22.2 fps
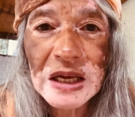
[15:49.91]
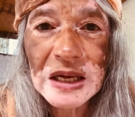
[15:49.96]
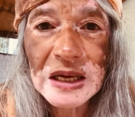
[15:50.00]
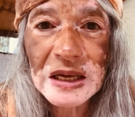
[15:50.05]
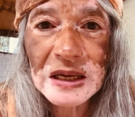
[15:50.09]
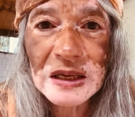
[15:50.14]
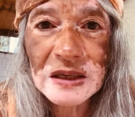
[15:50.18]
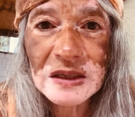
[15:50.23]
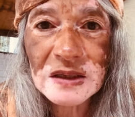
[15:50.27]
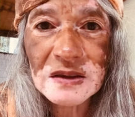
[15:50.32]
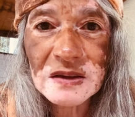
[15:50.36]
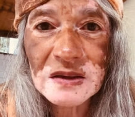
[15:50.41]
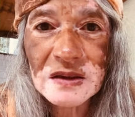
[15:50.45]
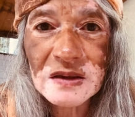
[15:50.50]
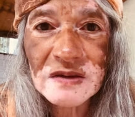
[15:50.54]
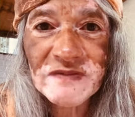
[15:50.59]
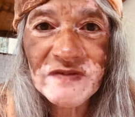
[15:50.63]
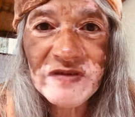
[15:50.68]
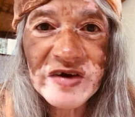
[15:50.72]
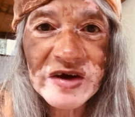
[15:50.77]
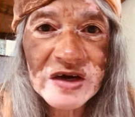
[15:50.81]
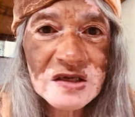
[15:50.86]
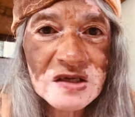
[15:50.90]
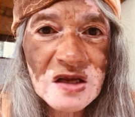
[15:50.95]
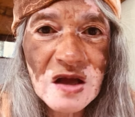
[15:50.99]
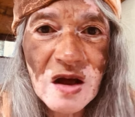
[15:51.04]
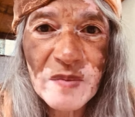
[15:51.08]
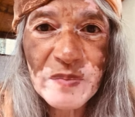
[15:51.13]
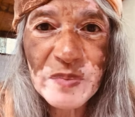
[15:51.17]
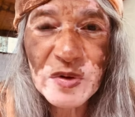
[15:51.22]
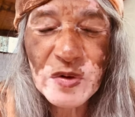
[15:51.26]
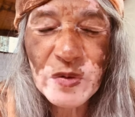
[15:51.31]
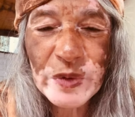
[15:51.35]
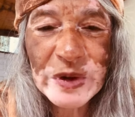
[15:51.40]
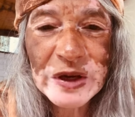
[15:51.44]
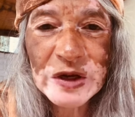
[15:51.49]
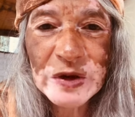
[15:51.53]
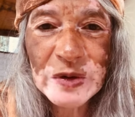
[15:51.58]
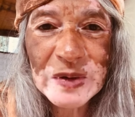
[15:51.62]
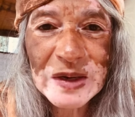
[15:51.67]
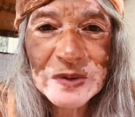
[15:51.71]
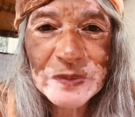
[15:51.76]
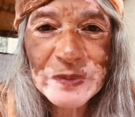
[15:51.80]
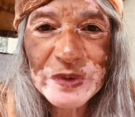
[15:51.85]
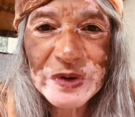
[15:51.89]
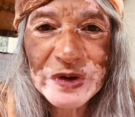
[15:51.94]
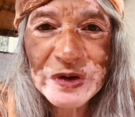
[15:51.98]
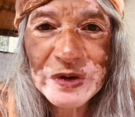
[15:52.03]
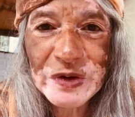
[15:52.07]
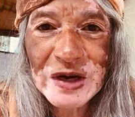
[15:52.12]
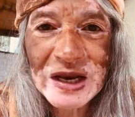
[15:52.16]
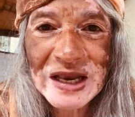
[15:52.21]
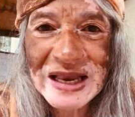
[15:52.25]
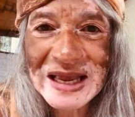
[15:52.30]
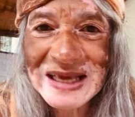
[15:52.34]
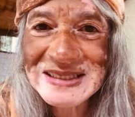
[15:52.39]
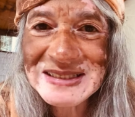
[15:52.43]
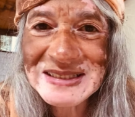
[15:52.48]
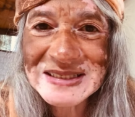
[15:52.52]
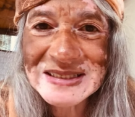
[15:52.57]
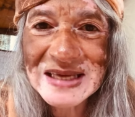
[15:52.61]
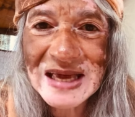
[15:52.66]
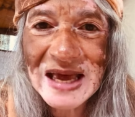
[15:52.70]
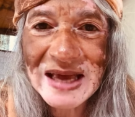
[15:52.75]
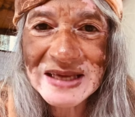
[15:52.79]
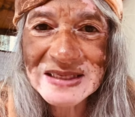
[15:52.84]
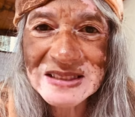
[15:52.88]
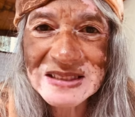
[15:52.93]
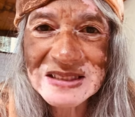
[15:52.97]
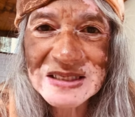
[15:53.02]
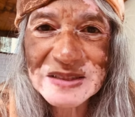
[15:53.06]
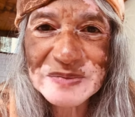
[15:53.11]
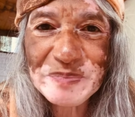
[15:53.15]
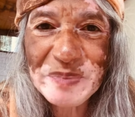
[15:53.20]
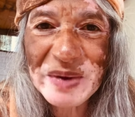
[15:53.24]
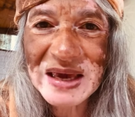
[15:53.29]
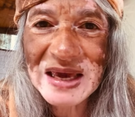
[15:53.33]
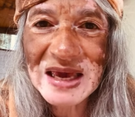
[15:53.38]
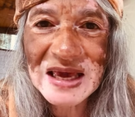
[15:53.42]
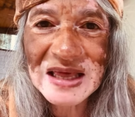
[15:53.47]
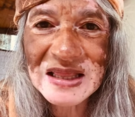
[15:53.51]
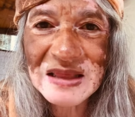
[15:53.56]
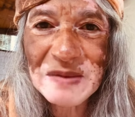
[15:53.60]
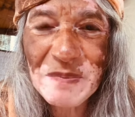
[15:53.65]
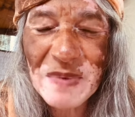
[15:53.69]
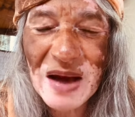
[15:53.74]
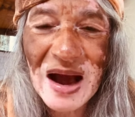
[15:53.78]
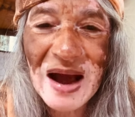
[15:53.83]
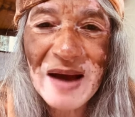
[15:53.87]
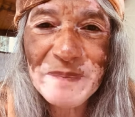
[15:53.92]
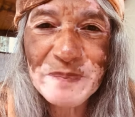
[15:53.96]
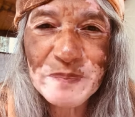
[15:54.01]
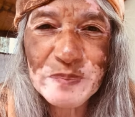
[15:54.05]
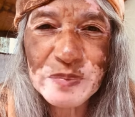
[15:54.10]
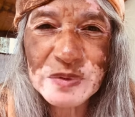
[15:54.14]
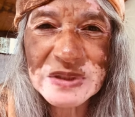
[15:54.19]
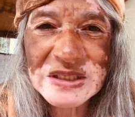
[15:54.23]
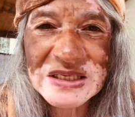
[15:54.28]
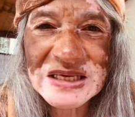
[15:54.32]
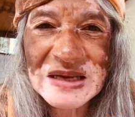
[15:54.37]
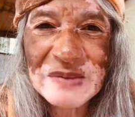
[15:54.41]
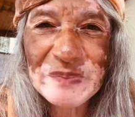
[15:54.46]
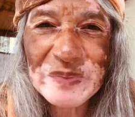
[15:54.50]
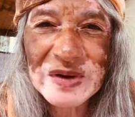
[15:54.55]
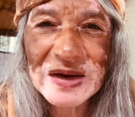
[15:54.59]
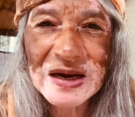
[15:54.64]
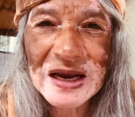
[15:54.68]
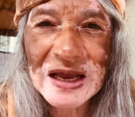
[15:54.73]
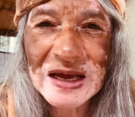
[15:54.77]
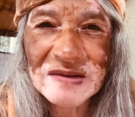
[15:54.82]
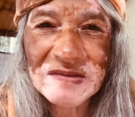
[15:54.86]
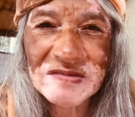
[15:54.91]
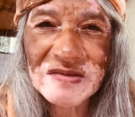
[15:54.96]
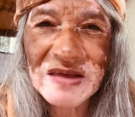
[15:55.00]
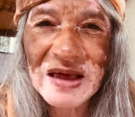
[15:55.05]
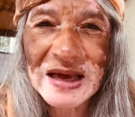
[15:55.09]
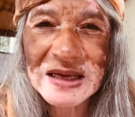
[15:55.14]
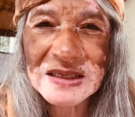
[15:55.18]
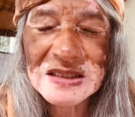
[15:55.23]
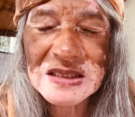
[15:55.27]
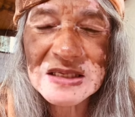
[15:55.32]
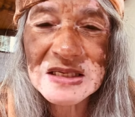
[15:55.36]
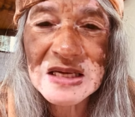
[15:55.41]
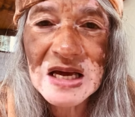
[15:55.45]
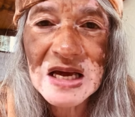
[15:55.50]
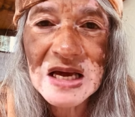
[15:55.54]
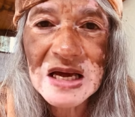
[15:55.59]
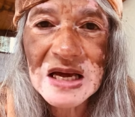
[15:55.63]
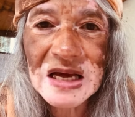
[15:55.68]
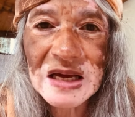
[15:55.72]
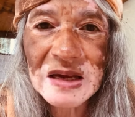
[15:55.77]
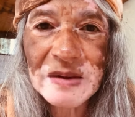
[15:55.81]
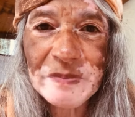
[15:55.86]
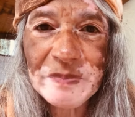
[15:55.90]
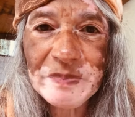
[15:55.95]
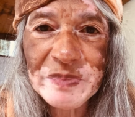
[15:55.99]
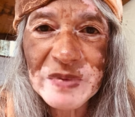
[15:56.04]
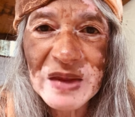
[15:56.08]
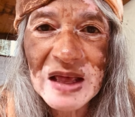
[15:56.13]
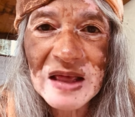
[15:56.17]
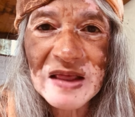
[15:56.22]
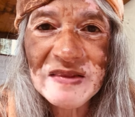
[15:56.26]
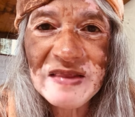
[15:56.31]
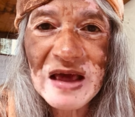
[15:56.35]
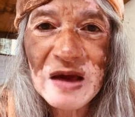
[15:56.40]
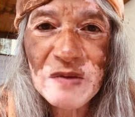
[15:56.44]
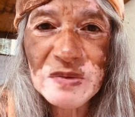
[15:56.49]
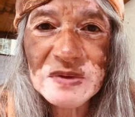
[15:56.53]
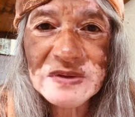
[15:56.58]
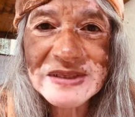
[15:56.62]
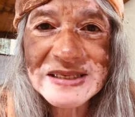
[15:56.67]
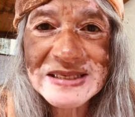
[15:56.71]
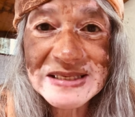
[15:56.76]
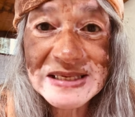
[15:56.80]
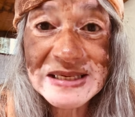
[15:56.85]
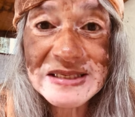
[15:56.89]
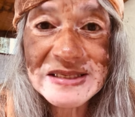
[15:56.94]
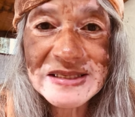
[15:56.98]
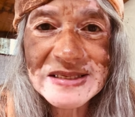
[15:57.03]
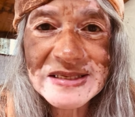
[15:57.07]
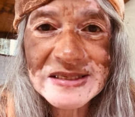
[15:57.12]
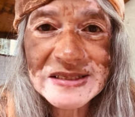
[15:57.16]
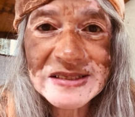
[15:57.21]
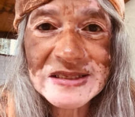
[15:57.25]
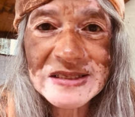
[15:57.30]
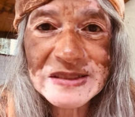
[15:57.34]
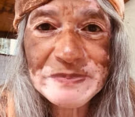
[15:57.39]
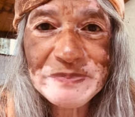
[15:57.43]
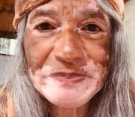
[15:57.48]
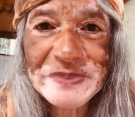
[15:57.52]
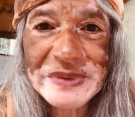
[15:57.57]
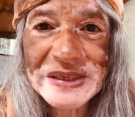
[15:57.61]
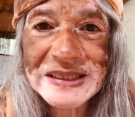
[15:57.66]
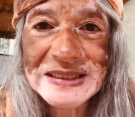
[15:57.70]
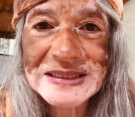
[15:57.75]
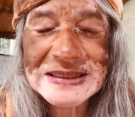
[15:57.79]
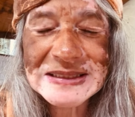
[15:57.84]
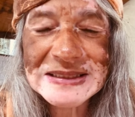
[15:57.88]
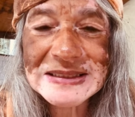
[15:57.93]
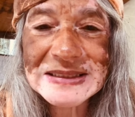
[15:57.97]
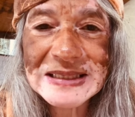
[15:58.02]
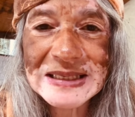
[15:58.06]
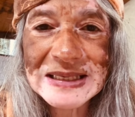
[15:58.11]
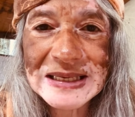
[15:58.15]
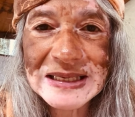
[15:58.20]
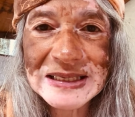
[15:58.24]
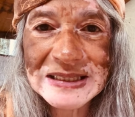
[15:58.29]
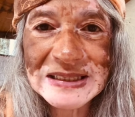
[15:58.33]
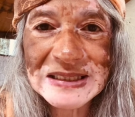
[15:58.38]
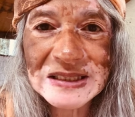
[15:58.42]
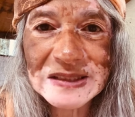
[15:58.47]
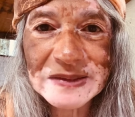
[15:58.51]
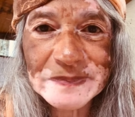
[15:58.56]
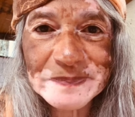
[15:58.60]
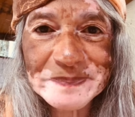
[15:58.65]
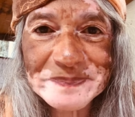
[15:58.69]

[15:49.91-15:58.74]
Uh, for example, when you when you're late at picking them up or something like that, um, they will sense it immediately.